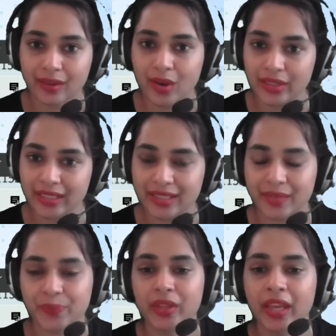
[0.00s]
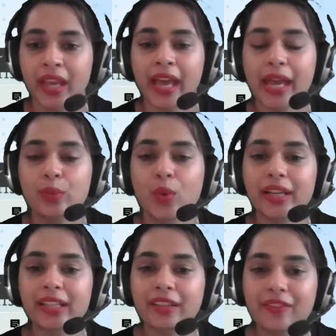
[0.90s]
on it. And
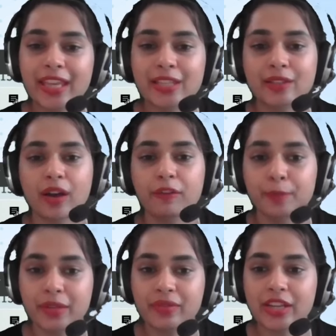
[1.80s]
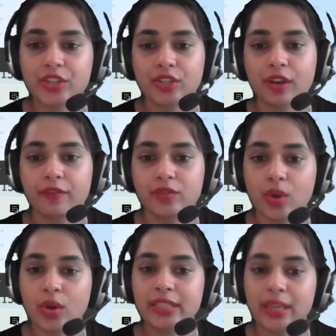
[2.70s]
what are the ways of prevention of
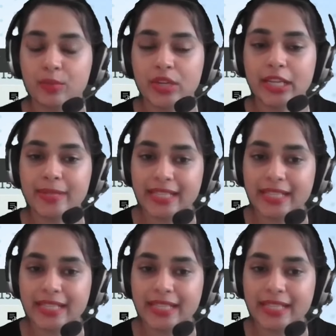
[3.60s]
non-communicable